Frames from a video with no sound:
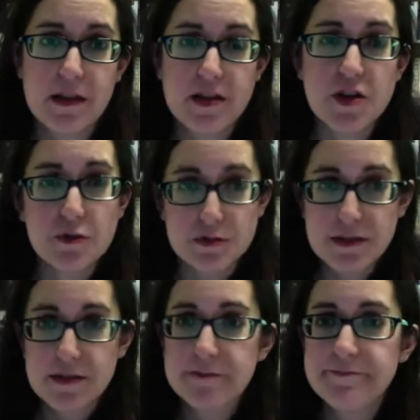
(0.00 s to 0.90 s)

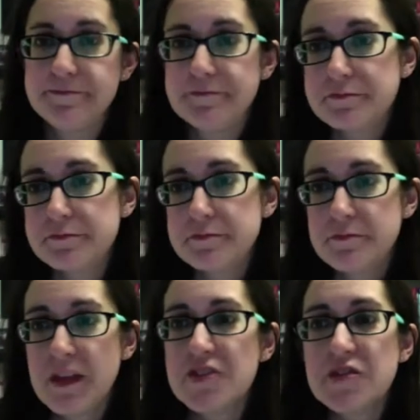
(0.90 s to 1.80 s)
use.
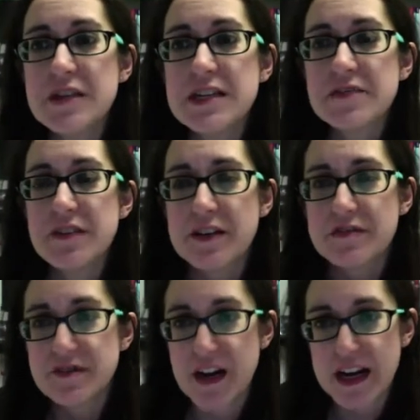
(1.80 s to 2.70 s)
So you need to find
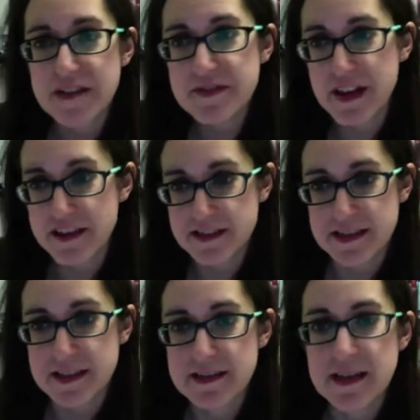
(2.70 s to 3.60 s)
5
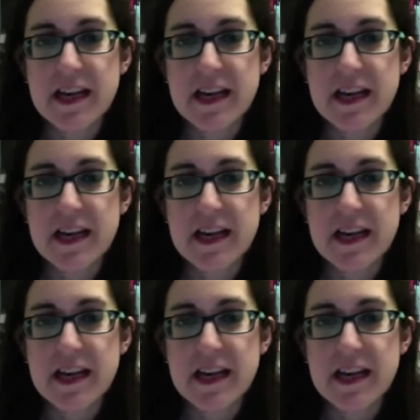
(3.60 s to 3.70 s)
fallacies,